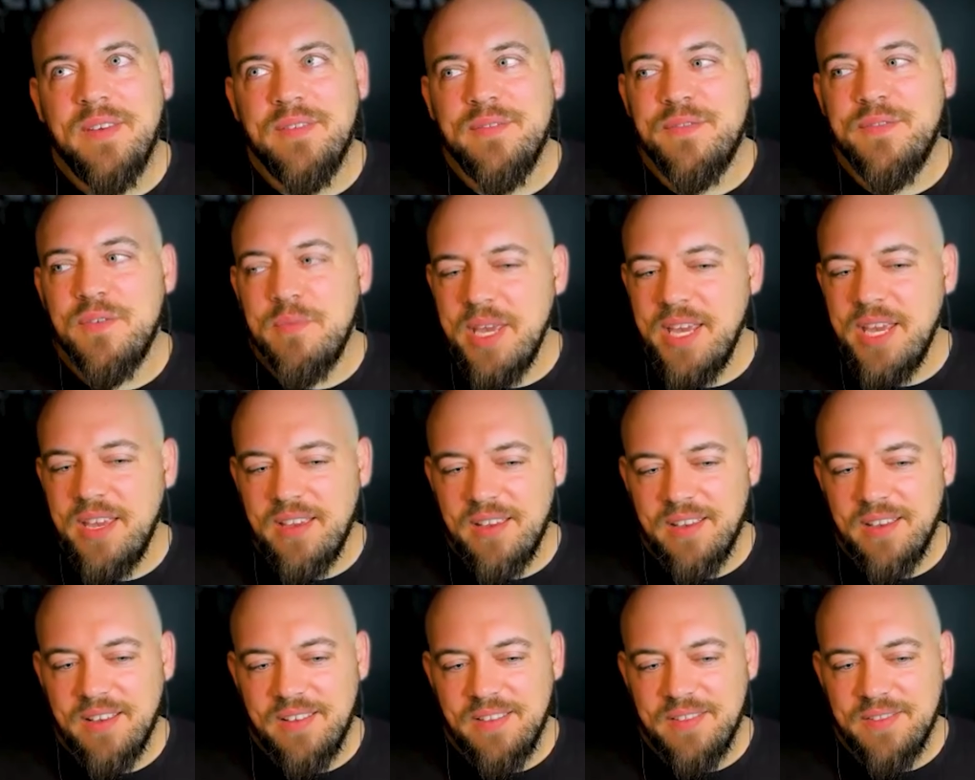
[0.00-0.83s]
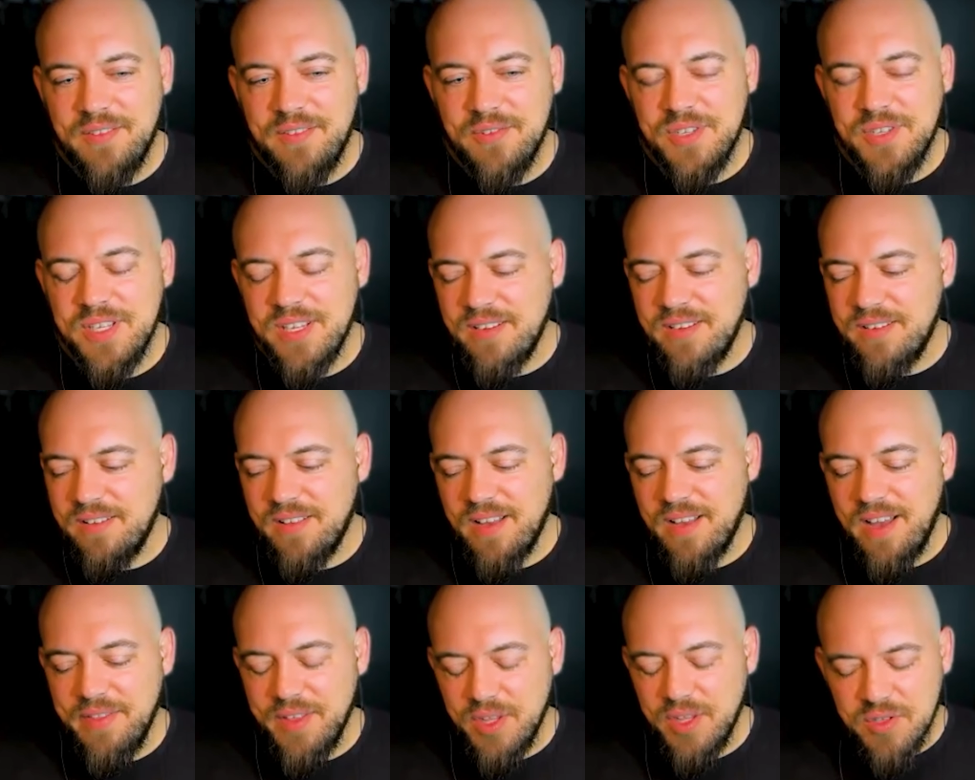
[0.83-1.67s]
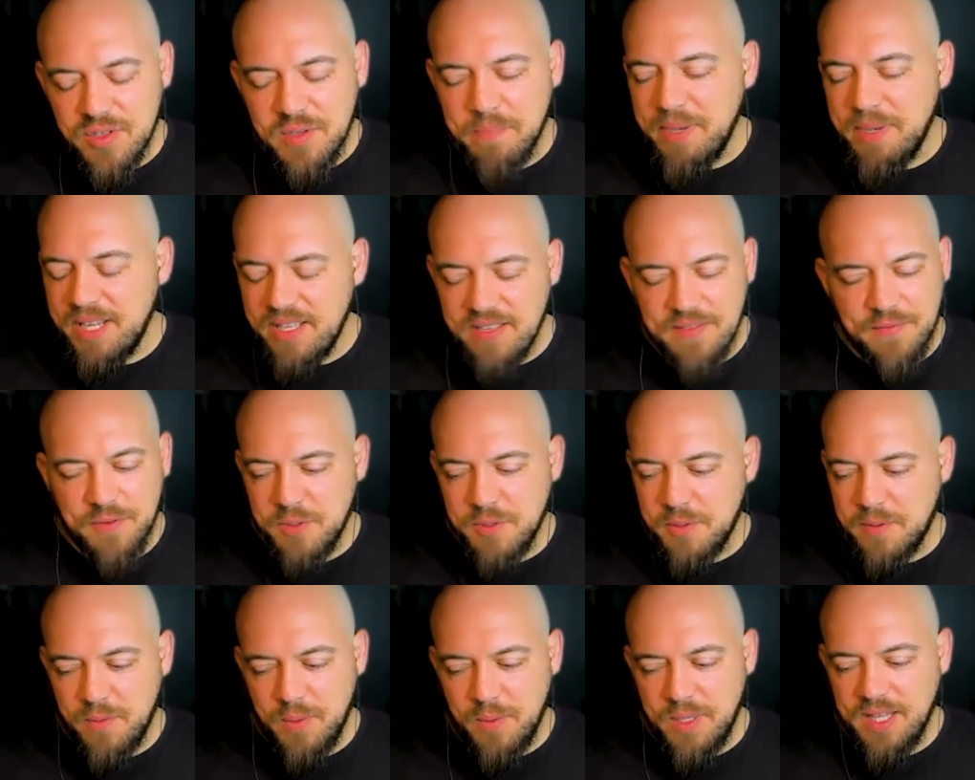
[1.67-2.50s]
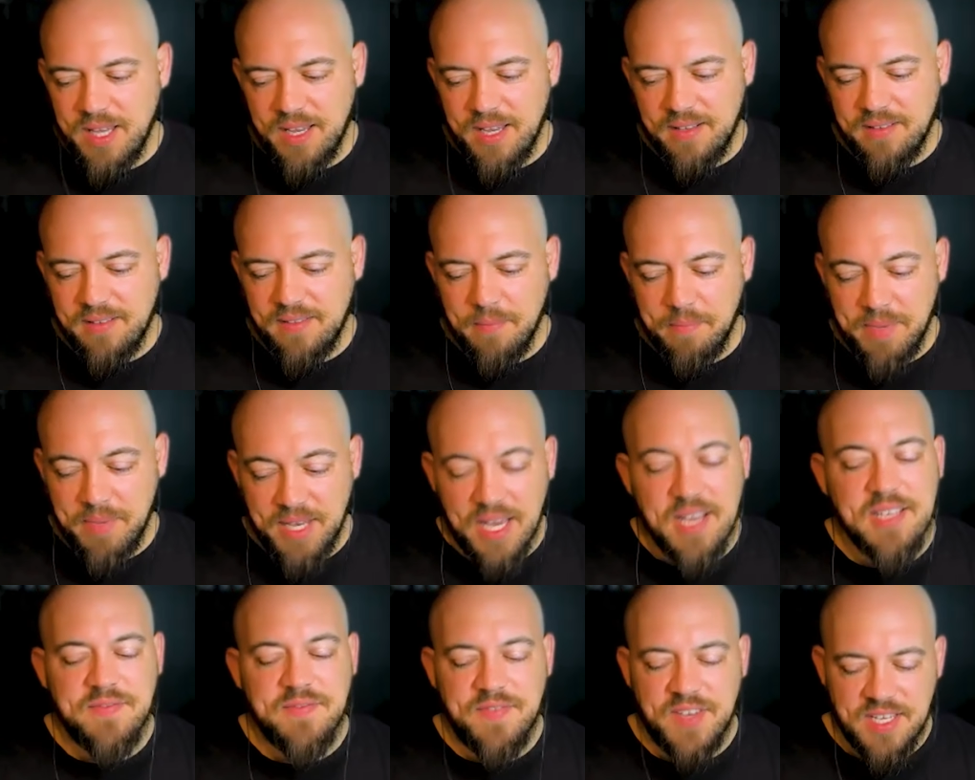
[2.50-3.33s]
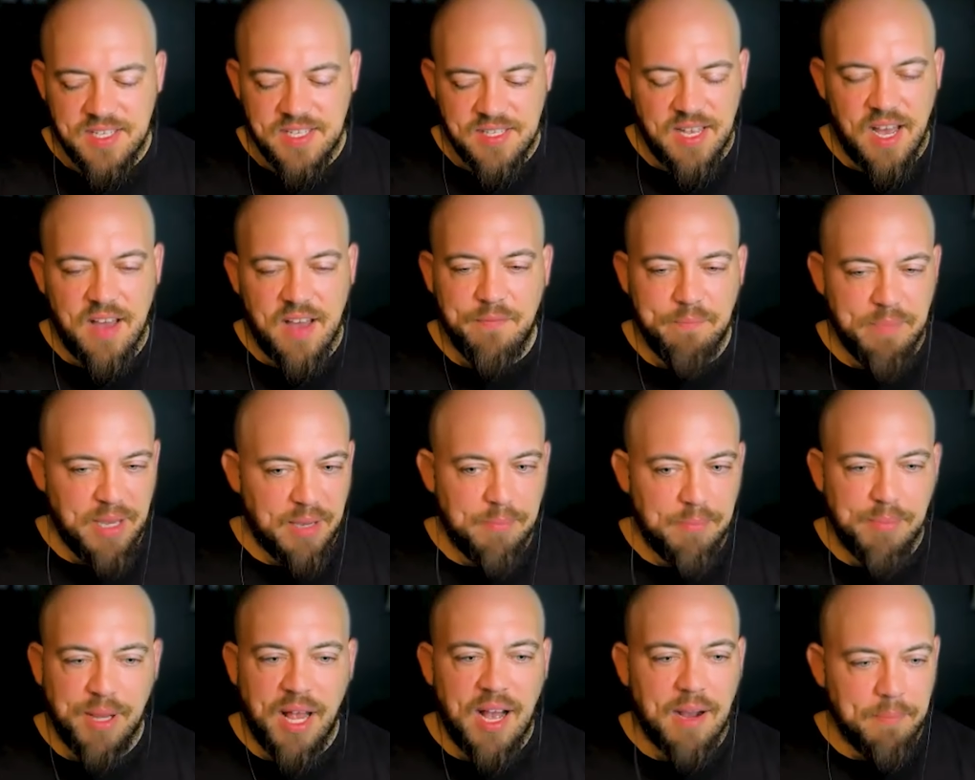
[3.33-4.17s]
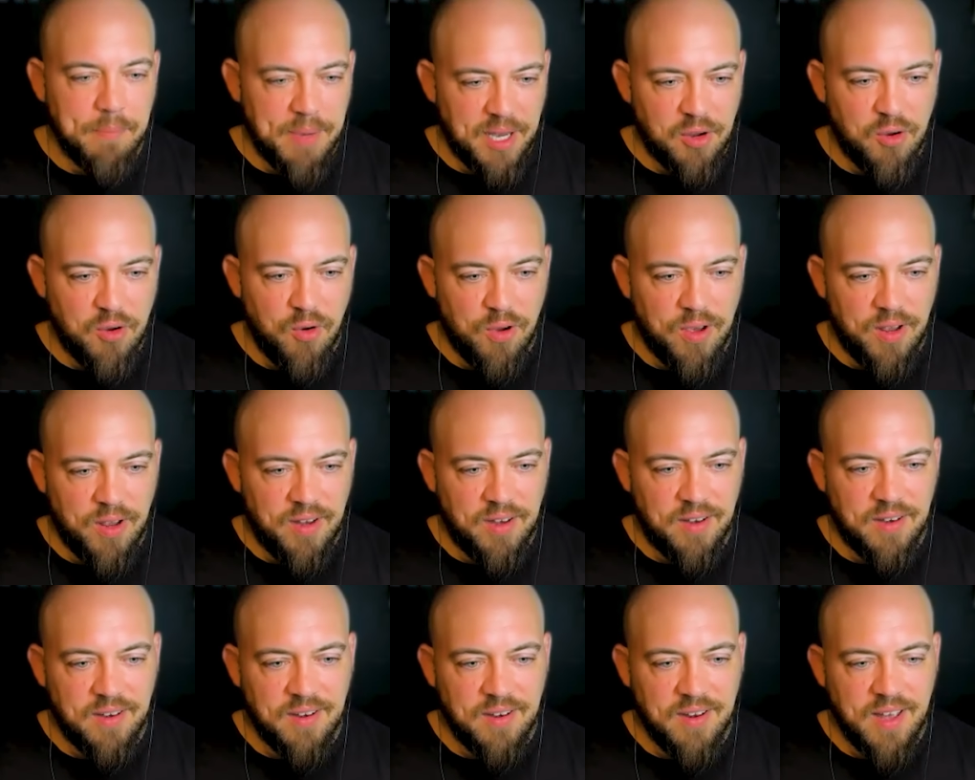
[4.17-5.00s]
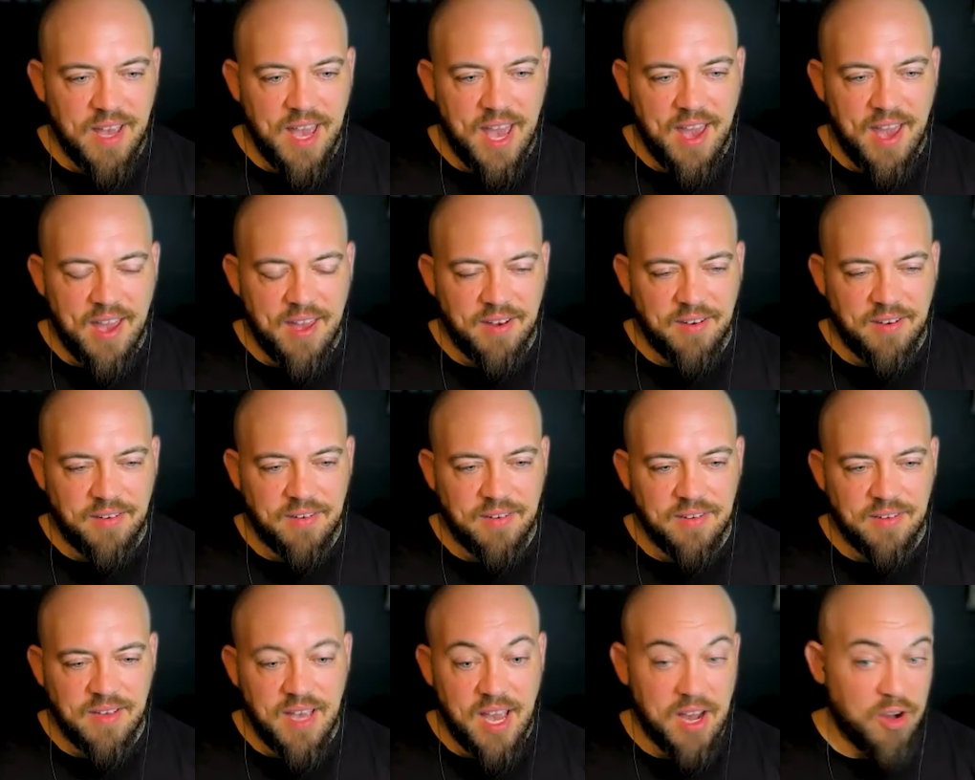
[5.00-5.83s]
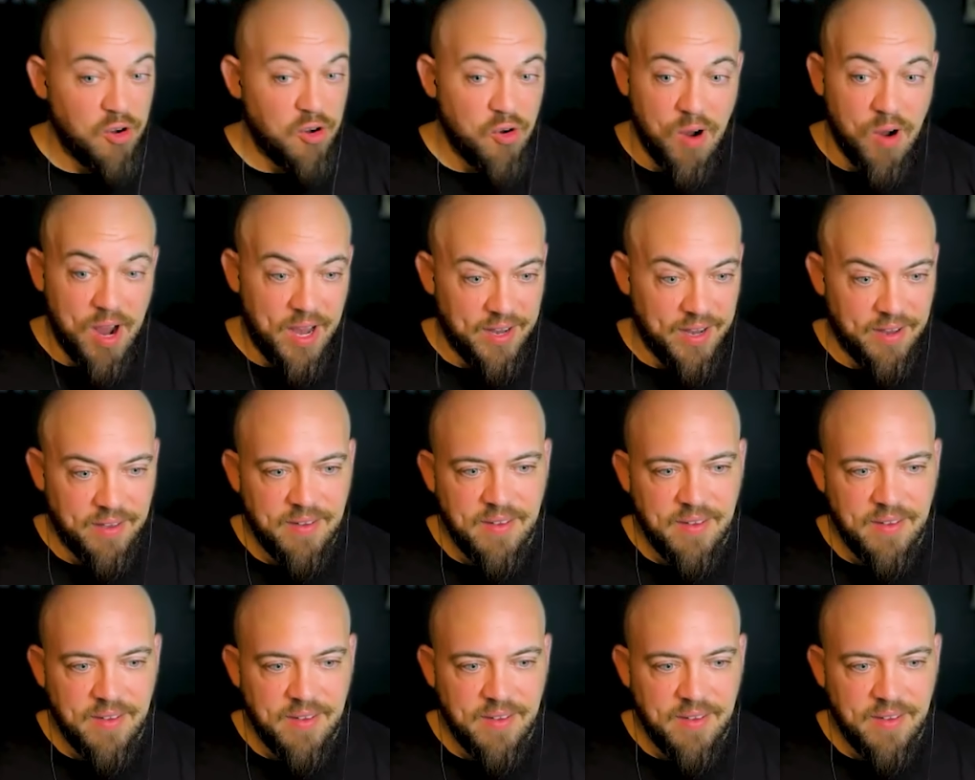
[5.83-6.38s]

For me, I think there's a big difference between like the BSV stuff, Big Block Bitcoin, and Craig.